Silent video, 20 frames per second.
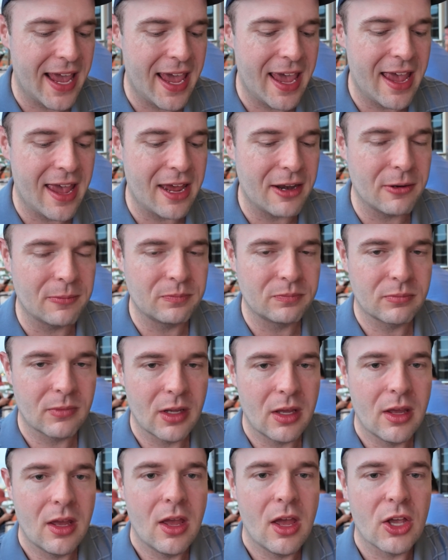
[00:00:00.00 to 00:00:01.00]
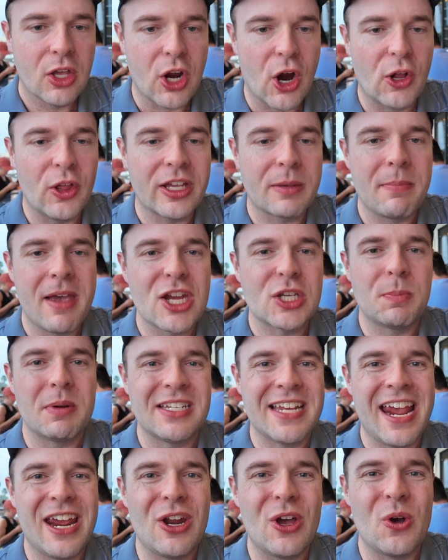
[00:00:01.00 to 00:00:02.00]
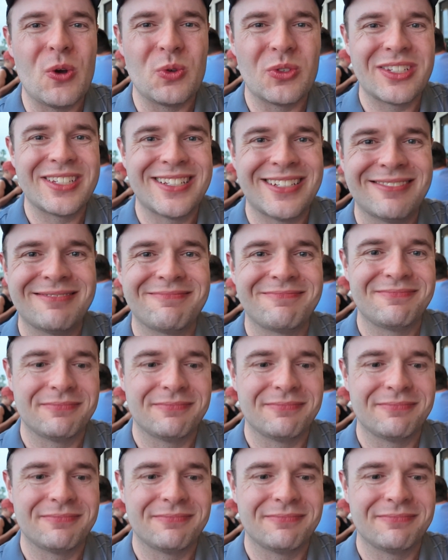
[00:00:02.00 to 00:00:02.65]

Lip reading: and garlic mashed potatoes.